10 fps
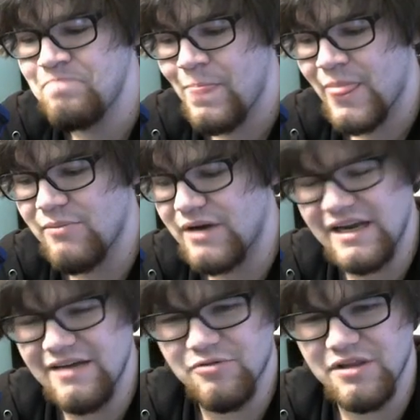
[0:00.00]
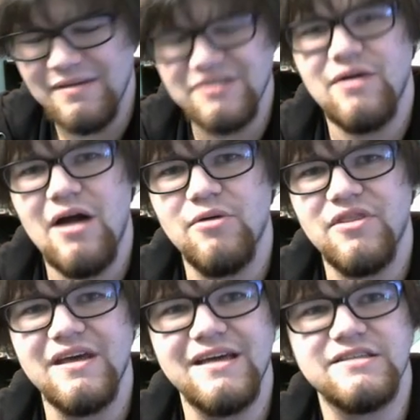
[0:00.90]
but I didn't really mess around
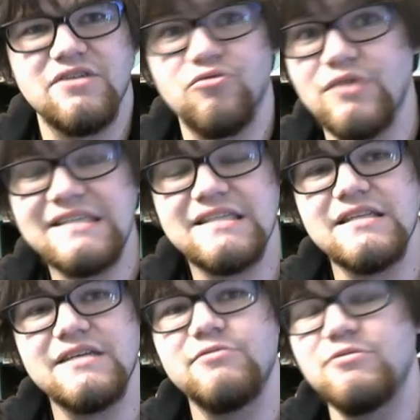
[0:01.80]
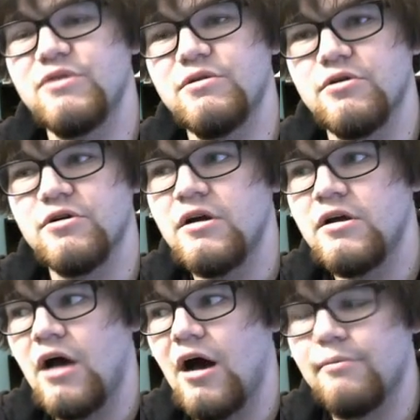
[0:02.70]
with it until recently when we were
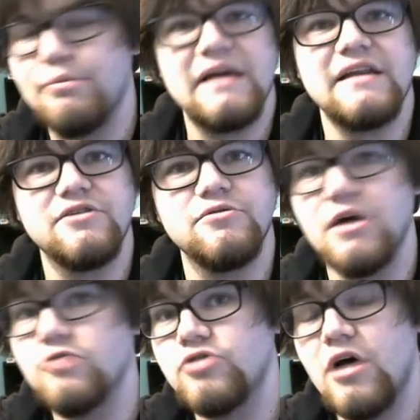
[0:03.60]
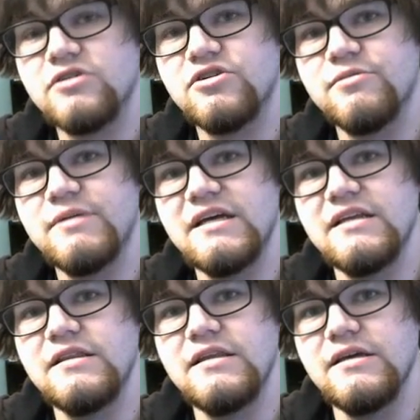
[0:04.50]
planning to do an underdog tournament
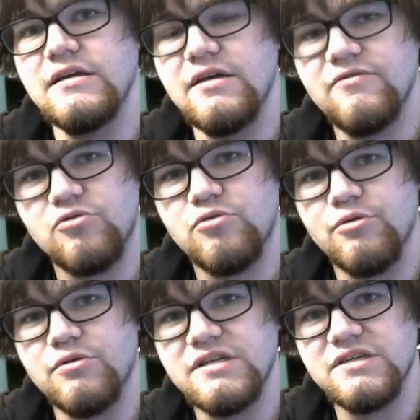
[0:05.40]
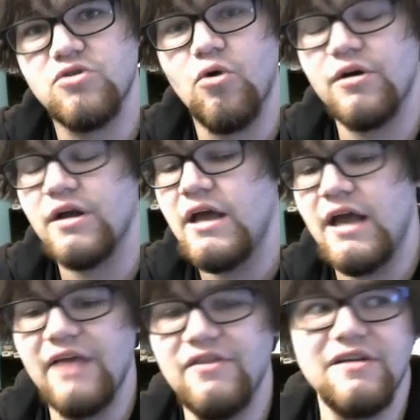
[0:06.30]
in the Invoked 101 Discord,
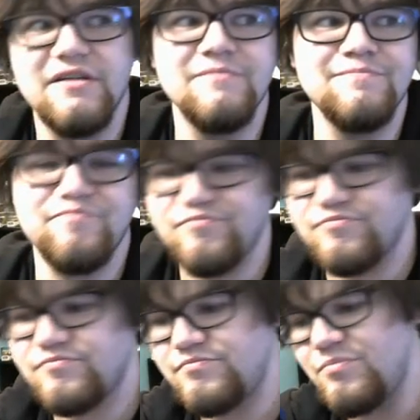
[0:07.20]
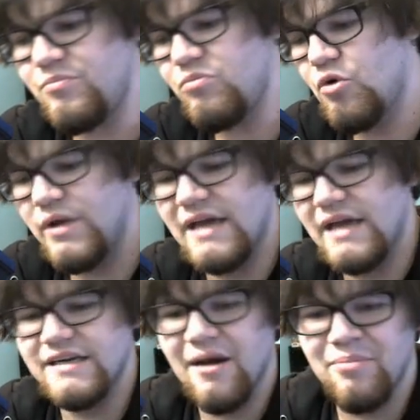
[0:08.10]
and then we
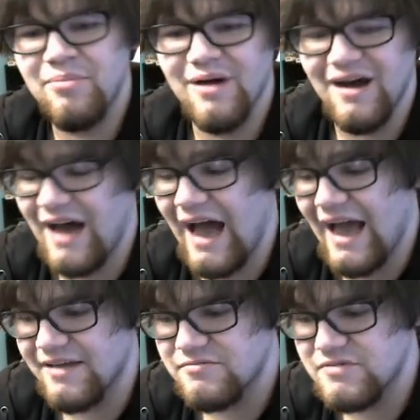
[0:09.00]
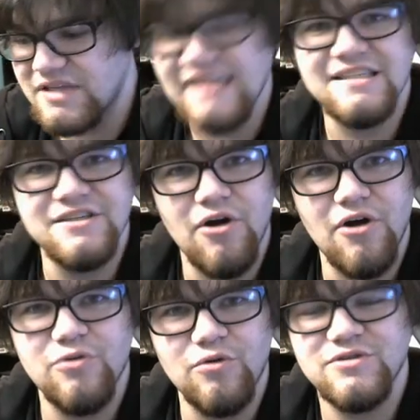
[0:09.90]
ended up, I tested
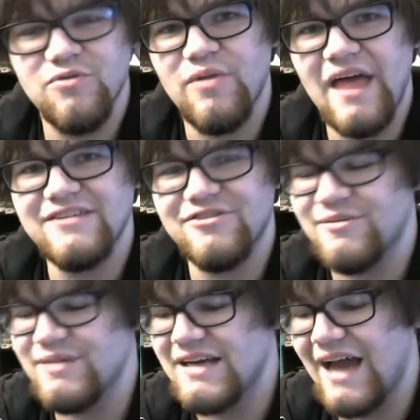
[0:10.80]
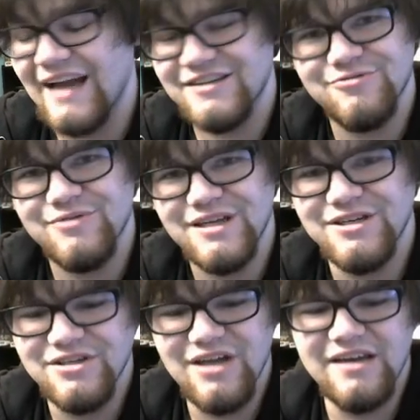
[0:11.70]
Darklords for that tournament, and I actually really
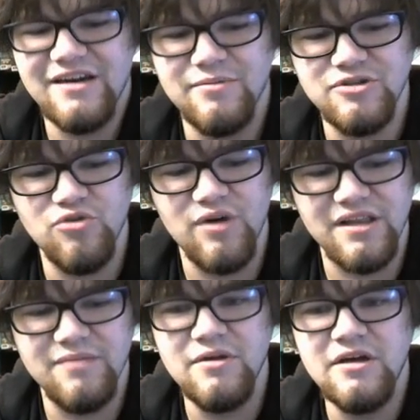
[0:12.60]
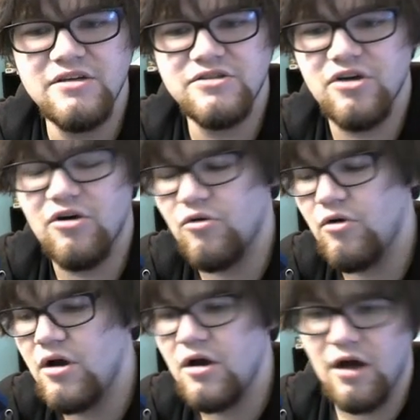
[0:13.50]
ended up enjoying them.
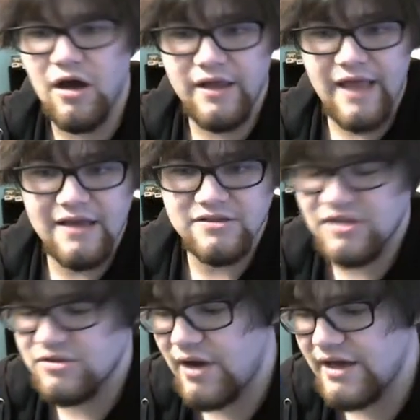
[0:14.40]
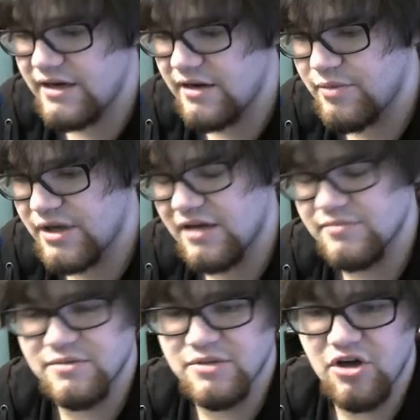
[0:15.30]
So, so that's why I ended up picking
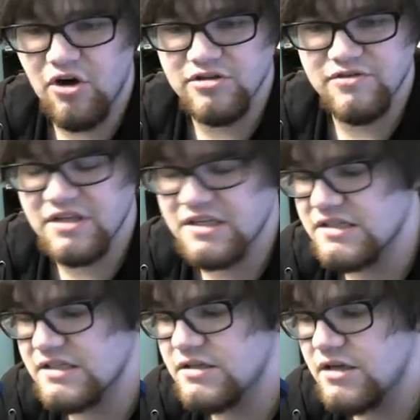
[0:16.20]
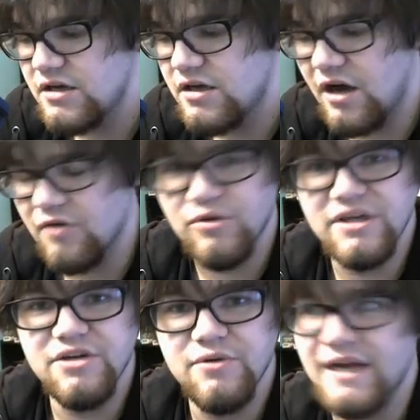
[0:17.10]
up some of the cards for this and
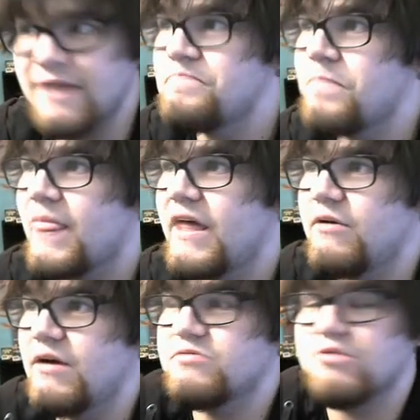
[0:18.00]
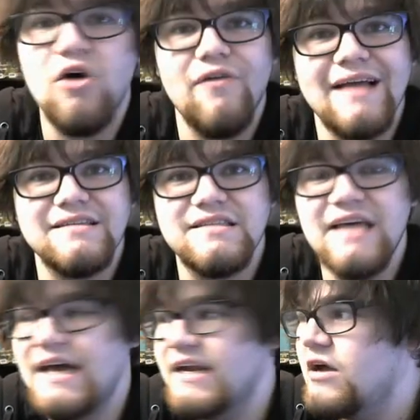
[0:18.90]
redoing it. Anyways, with all that
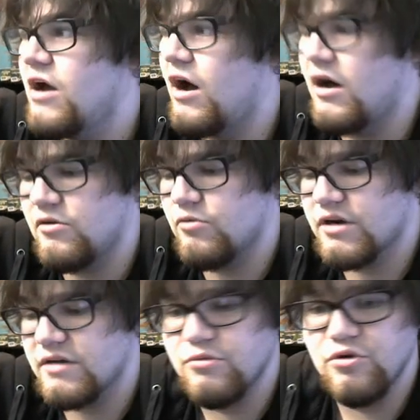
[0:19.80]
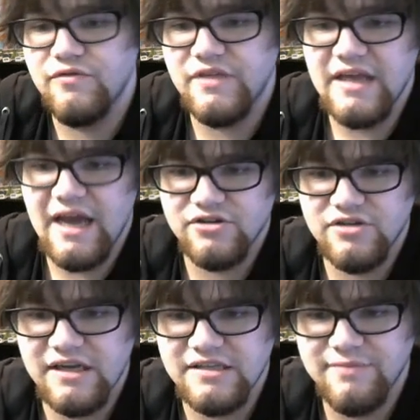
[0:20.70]
said, we're going to move the extra
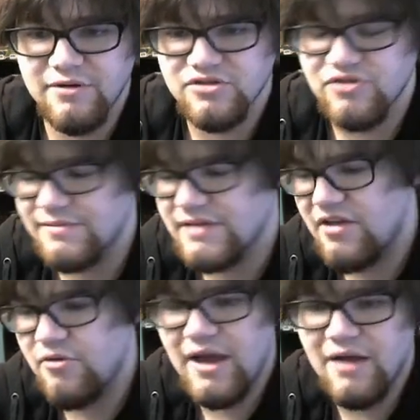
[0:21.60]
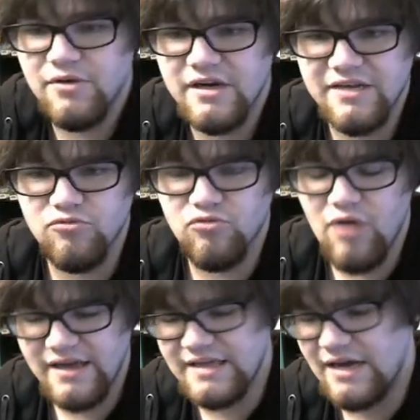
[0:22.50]
deck and spells and traps out of the way, and we're going to get
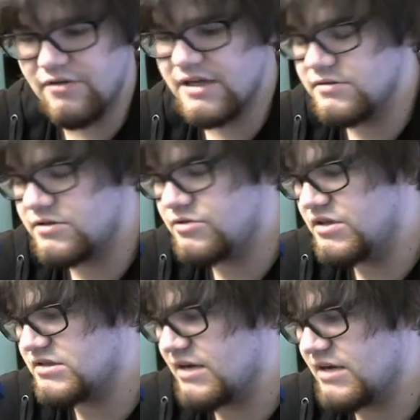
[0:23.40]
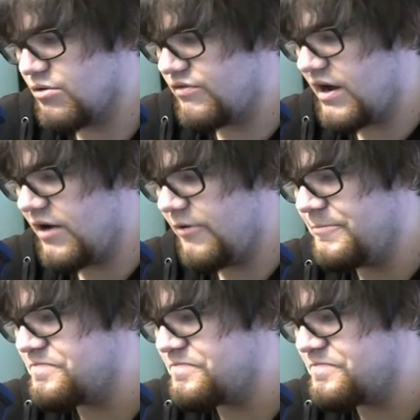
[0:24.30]
right down into this deck profile.